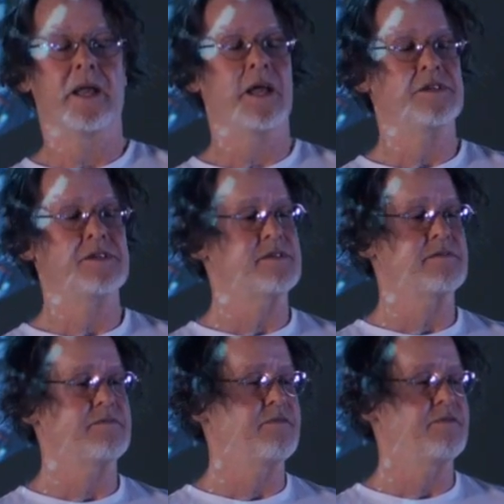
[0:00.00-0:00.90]
I just
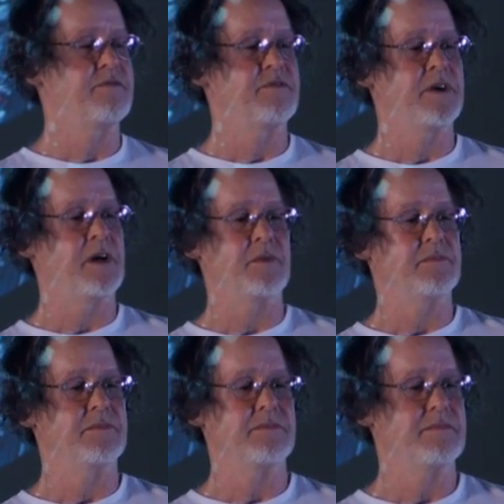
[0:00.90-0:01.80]
felt
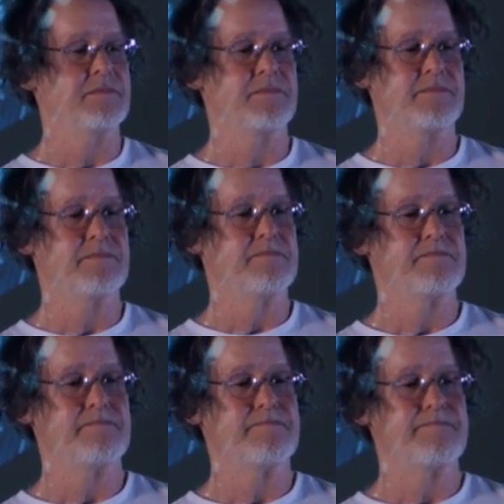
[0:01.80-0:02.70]

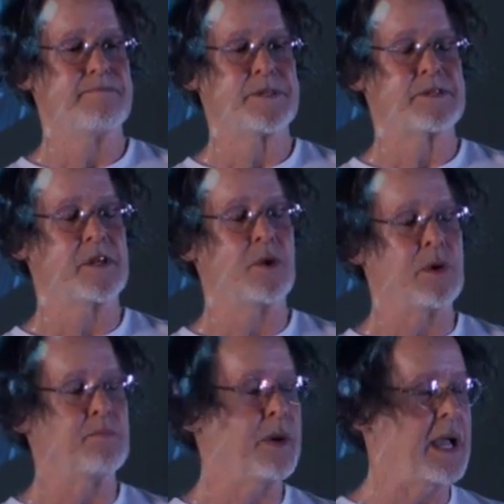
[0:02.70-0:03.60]
so
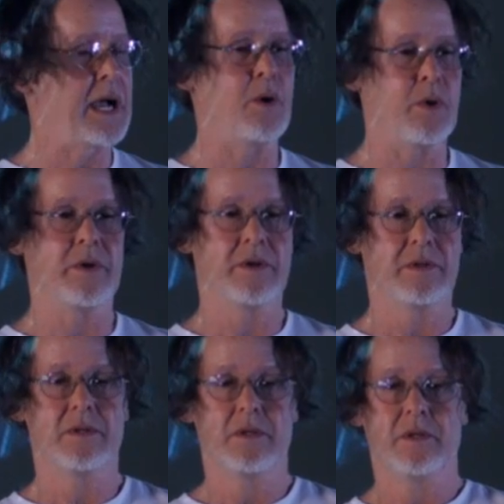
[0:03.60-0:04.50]
empowered
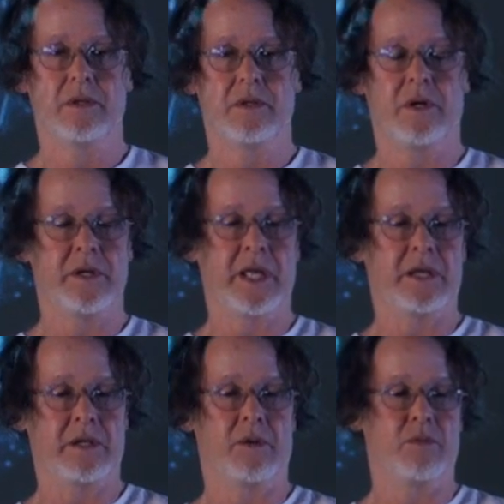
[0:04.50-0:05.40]
on that
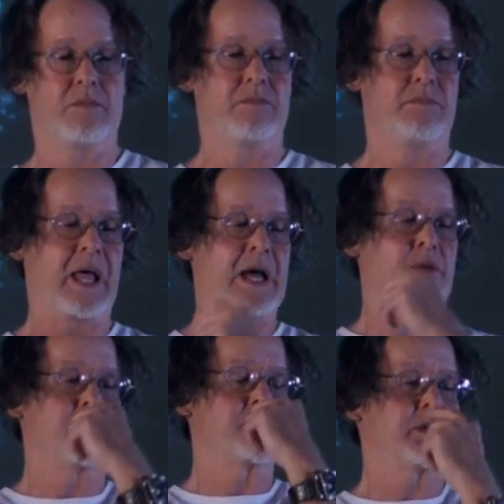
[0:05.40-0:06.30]
little black
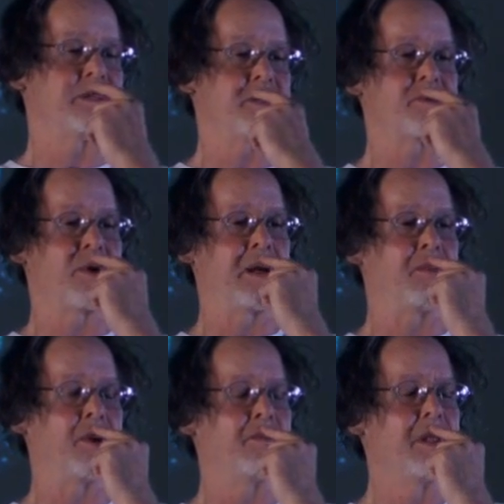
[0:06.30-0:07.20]
160
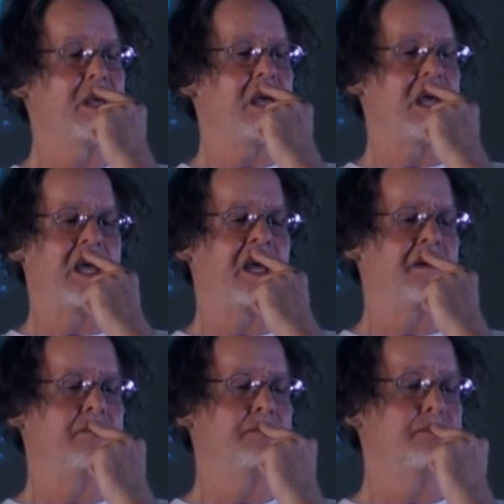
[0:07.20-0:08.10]
Scrambler.
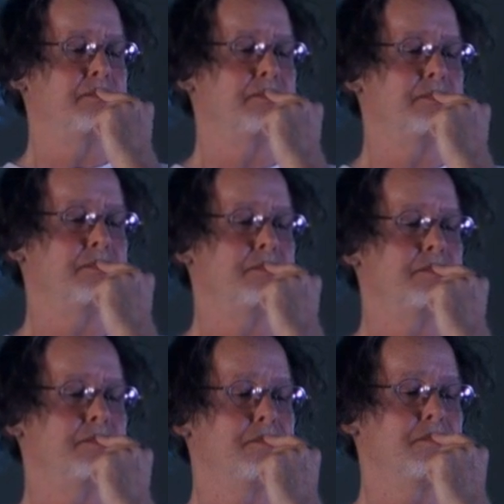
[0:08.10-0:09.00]
And
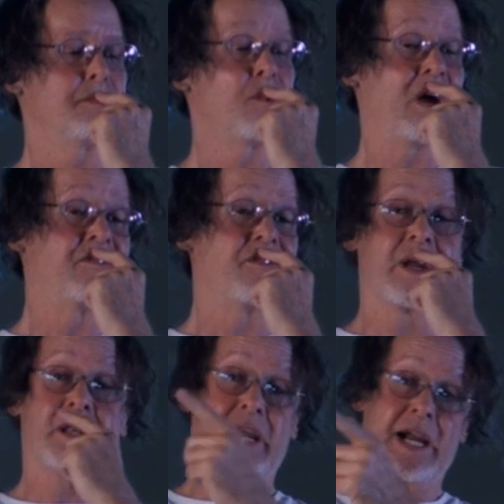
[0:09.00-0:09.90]
quite
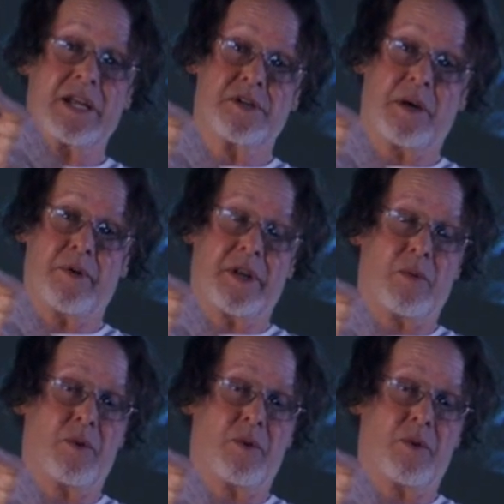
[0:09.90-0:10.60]
frankly, I could jump on that